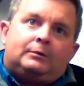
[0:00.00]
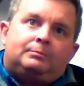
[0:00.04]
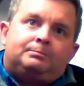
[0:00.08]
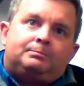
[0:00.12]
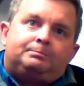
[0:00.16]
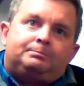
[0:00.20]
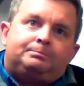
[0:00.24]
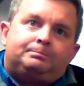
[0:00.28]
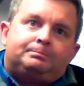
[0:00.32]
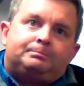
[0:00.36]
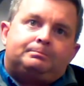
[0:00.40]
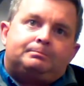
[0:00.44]

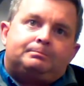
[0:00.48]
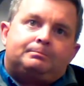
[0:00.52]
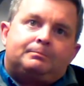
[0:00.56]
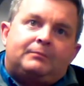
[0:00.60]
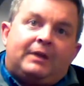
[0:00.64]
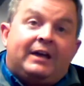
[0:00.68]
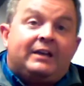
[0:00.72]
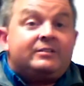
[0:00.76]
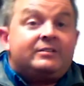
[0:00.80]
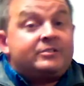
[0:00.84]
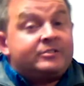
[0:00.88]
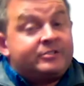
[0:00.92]

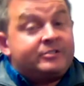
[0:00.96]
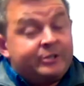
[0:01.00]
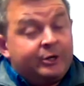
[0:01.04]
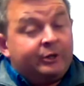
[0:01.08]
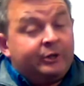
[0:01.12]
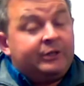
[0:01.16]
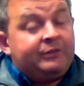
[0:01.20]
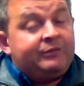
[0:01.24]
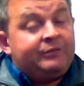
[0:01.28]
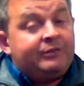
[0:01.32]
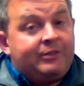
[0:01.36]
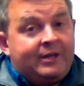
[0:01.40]
And
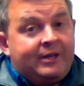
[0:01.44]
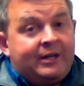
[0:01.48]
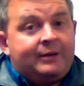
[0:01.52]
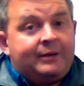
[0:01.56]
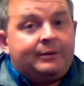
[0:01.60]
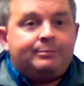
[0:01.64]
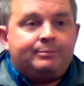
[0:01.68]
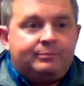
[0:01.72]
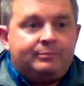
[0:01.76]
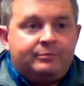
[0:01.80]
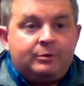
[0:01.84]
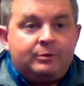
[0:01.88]
still, even
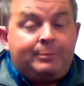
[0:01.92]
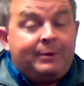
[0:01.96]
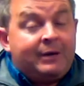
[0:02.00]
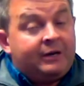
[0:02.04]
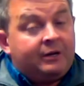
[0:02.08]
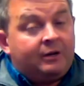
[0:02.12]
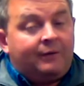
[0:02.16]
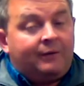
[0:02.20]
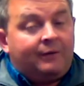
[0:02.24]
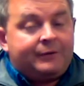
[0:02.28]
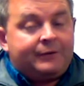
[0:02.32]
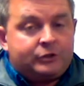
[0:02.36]
then,
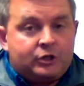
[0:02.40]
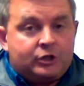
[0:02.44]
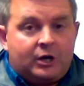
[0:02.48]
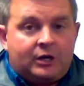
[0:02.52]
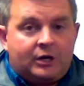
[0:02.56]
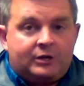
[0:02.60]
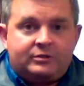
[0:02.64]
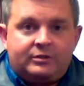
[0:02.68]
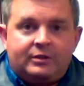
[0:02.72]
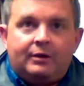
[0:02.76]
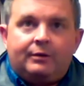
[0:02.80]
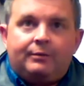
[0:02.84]
depending on the
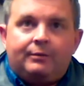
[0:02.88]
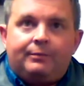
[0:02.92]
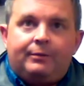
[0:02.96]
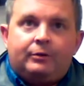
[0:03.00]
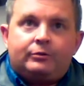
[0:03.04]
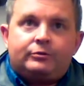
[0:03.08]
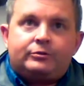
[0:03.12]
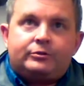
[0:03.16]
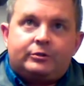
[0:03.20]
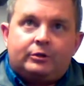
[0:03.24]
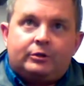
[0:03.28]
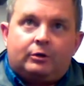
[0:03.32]
judge,
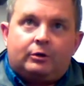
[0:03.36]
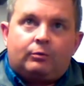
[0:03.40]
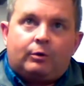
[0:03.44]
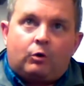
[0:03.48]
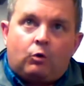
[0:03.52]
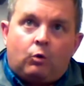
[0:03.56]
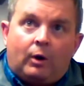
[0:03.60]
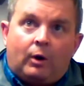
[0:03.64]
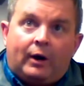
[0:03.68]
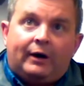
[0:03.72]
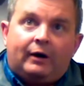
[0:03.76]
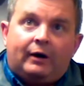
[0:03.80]
they'll still
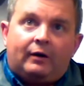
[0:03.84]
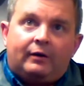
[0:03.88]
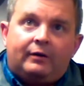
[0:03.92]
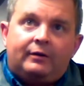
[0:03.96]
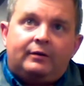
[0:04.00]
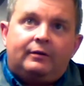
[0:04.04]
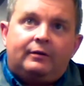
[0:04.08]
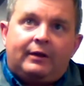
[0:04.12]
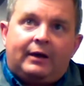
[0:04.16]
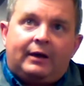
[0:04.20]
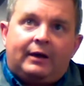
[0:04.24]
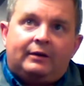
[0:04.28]

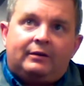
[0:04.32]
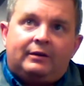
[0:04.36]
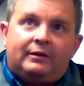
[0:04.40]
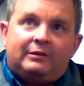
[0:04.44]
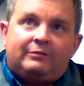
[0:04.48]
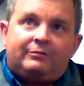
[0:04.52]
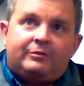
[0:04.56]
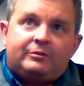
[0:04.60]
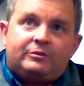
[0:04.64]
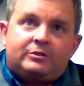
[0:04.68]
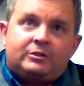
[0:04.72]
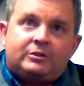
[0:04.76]
require it,
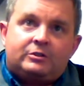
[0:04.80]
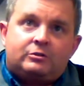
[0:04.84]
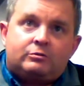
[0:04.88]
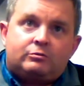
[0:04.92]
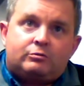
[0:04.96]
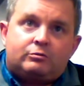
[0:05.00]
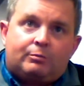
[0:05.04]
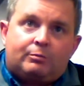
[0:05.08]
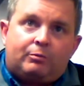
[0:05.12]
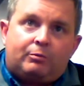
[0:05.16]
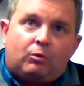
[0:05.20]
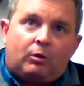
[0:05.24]
that
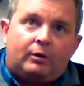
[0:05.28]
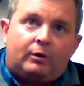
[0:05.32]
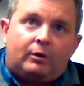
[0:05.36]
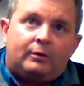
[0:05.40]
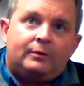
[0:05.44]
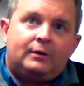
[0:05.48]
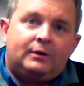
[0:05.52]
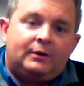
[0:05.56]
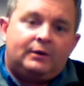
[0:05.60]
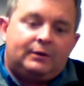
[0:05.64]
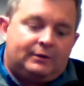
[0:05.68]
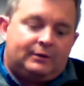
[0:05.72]
physician's
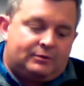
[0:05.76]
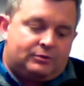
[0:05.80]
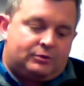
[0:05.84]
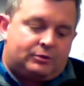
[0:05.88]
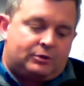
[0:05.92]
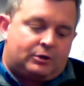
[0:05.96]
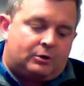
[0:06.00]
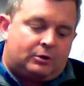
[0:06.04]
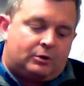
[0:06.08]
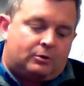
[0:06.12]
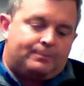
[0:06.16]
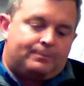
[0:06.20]
report.
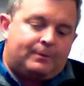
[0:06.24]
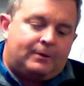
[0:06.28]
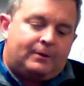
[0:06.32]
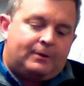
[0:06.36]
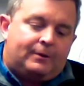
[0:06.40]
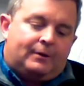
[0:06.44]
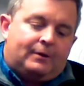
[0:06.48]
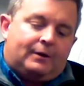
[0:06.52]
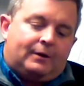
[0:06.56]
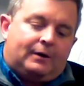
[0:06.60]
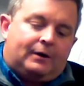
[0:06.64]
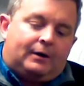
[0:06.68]
So,
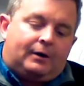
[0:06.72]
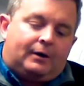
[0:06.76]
